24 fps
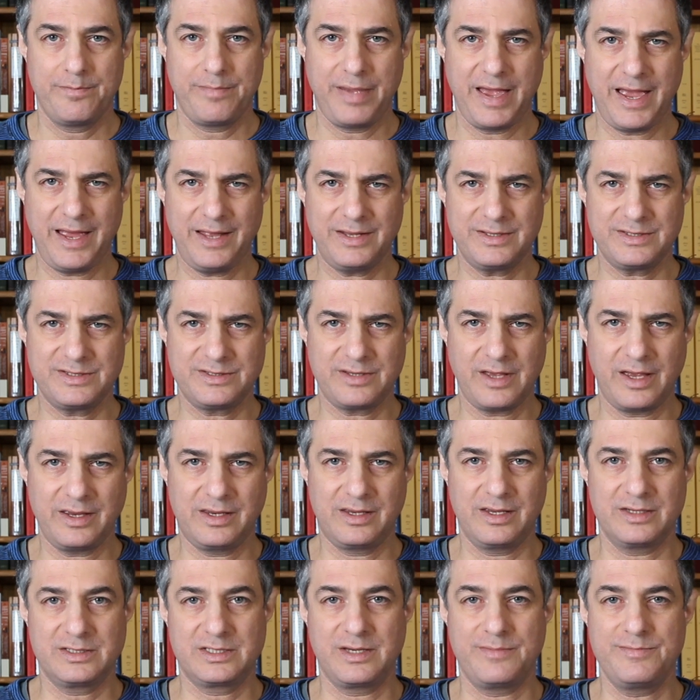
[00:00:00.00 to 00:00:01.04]

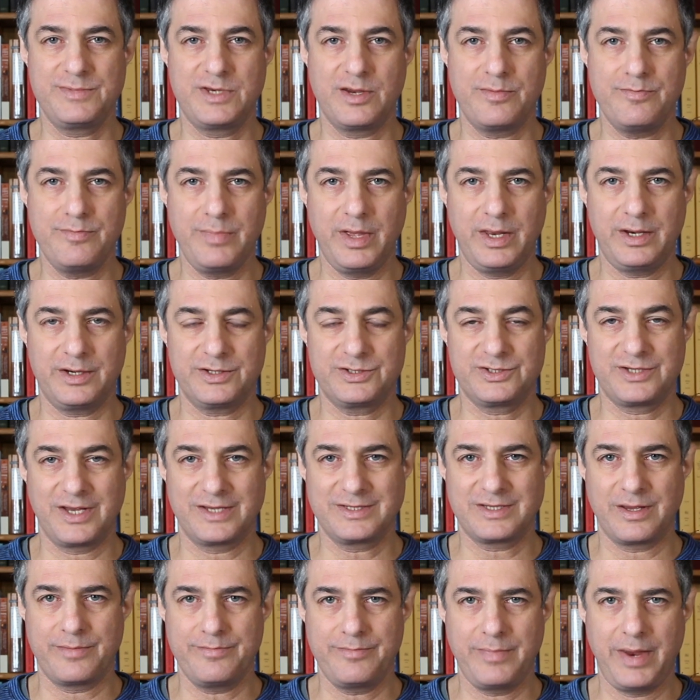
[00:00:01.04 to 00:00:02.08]
Panpsychism diminished
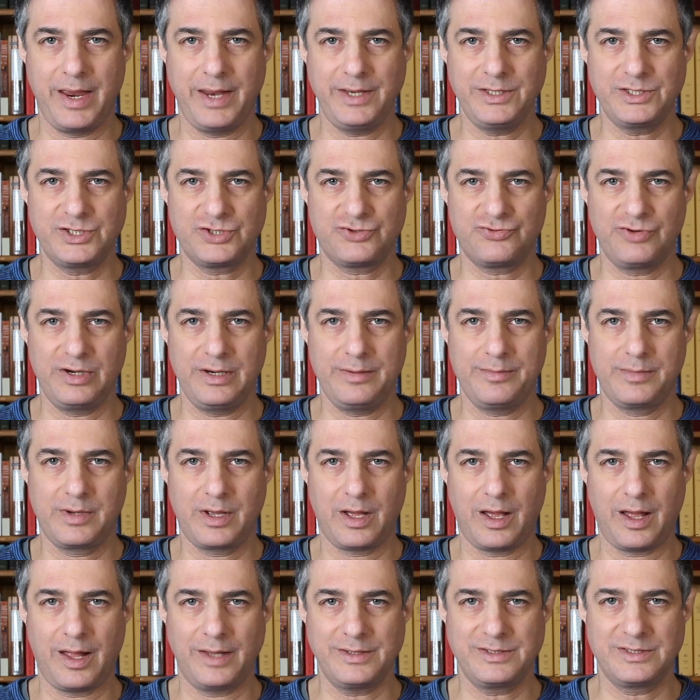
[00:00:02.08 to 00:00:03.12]
as a mainstream
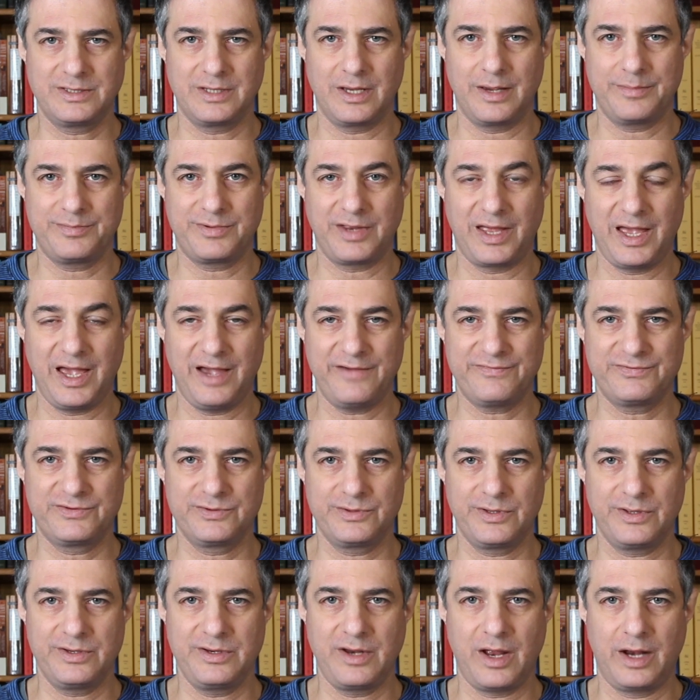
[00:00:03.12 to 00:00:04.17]
concept
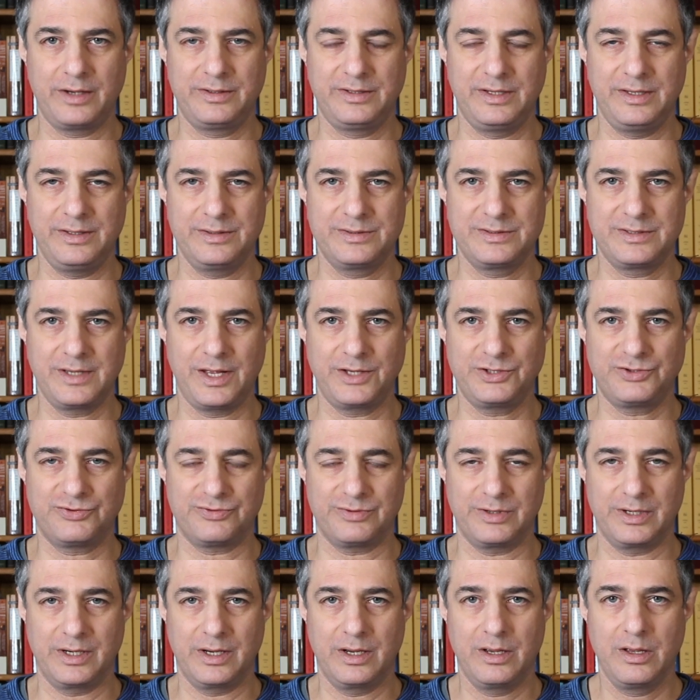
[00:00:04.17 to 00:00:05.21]
after the 19th
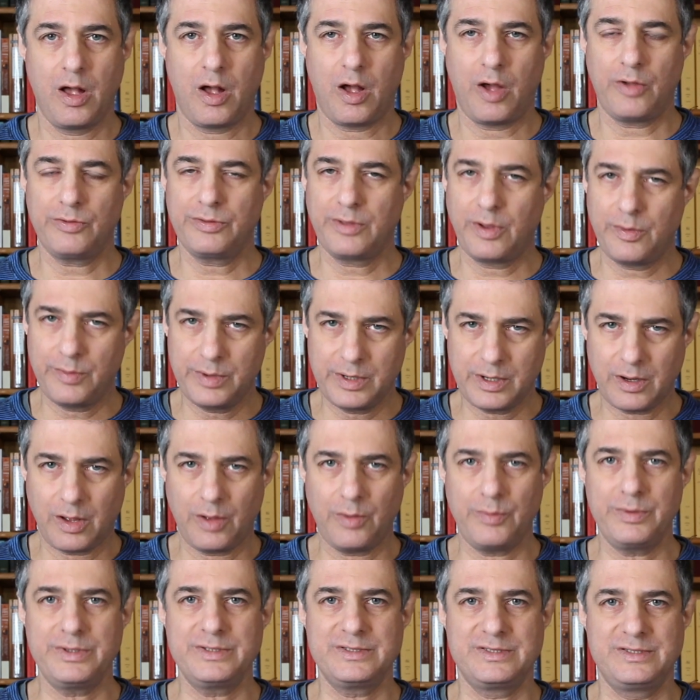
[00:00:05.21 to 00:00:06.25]
century, although it
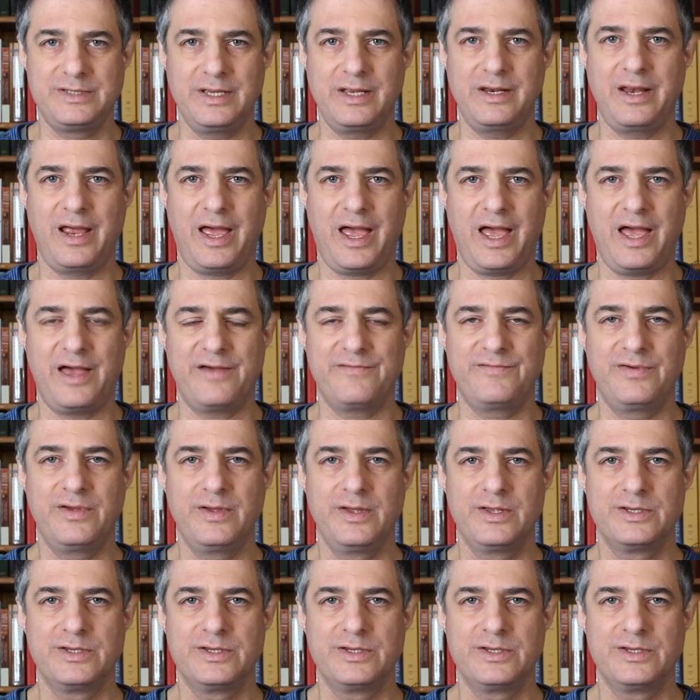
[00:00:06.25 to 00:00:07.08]
always did have